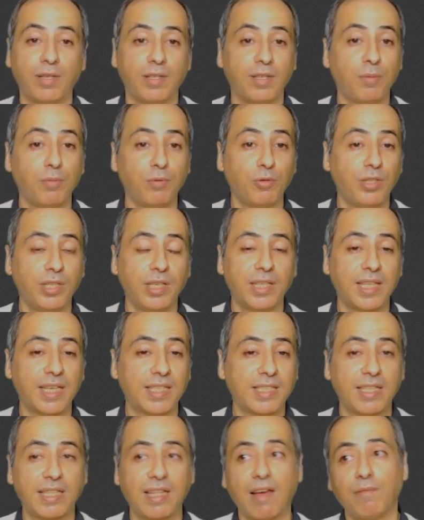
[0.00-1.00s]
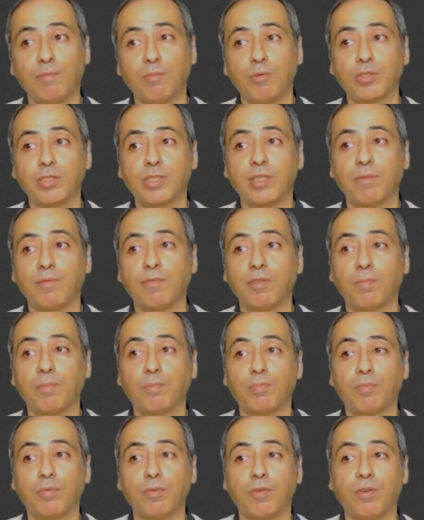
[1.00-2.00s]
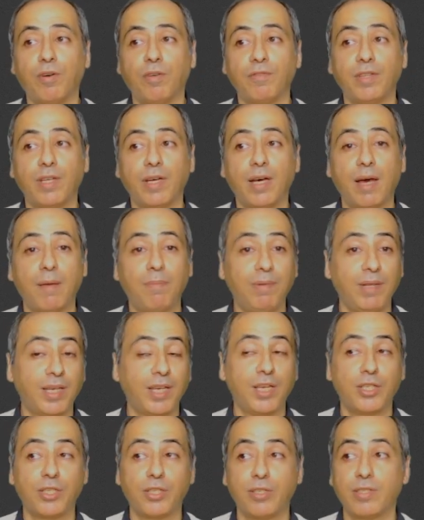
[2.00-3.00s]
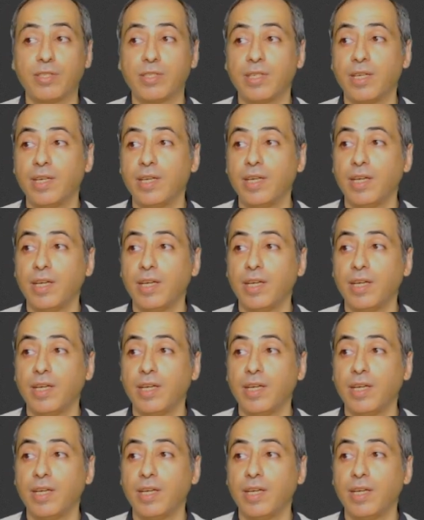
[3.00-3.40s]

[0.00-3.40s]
The boutique doesn't have most of the applications.